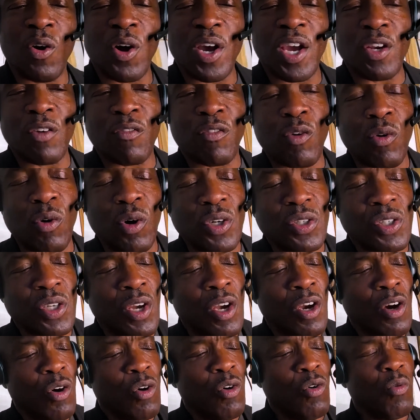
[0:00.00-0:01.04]
And of course,
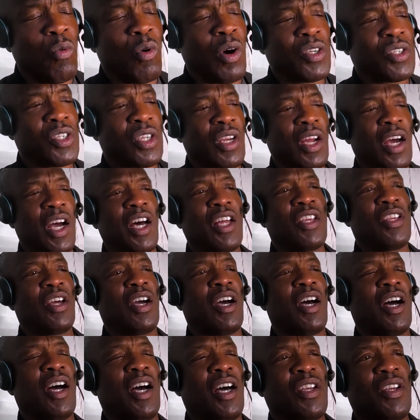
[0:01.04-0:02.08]
who was it on
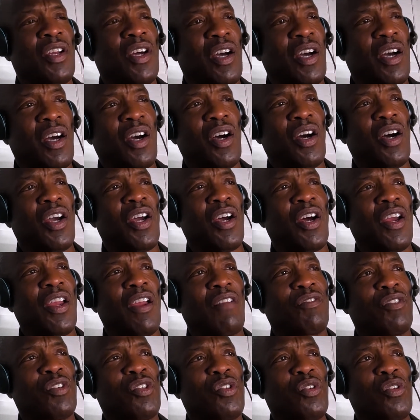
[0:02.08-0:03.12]
If
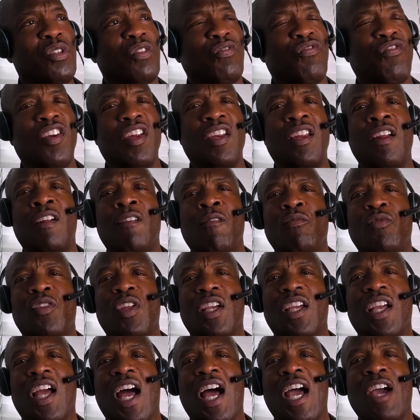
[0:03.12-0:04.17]
the Shoes Fit? The
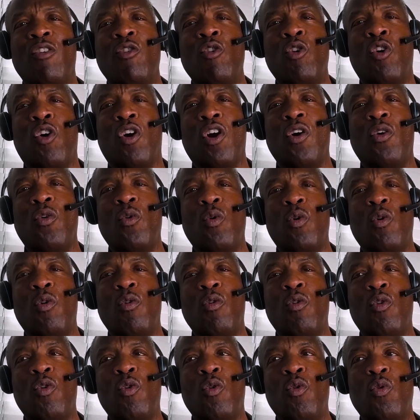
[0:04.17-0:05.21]
guy who
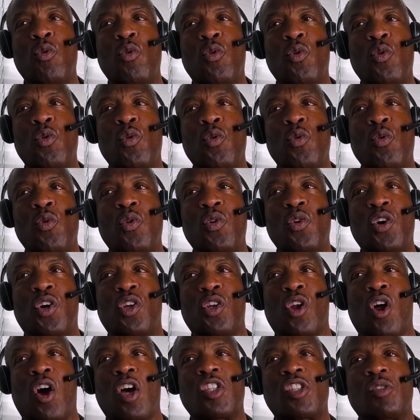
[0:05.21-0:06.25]

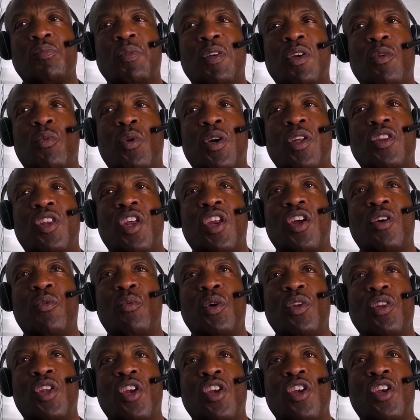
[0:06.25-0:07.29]
glossed me with
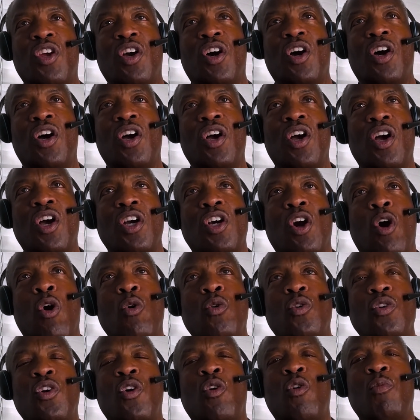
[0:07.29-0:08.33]
the
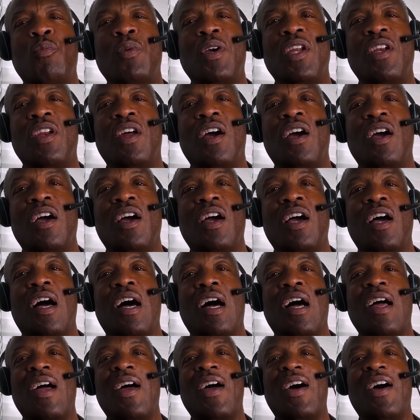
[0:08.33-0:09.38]
cognomen,
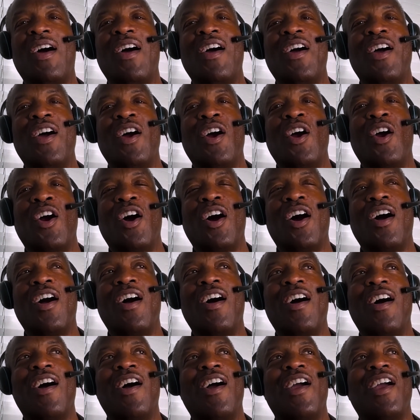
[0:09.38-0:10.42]
what
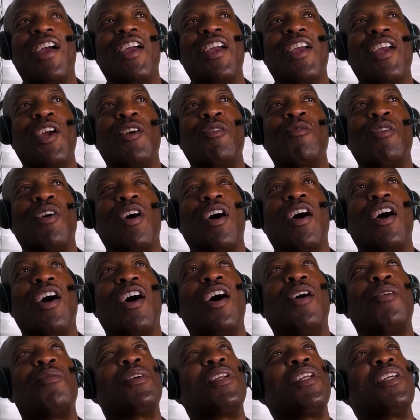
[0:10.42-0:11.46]

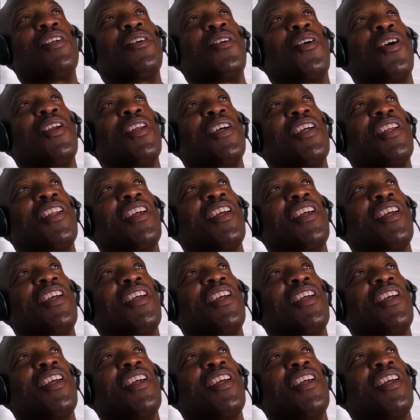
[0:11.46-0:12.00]
do you call it?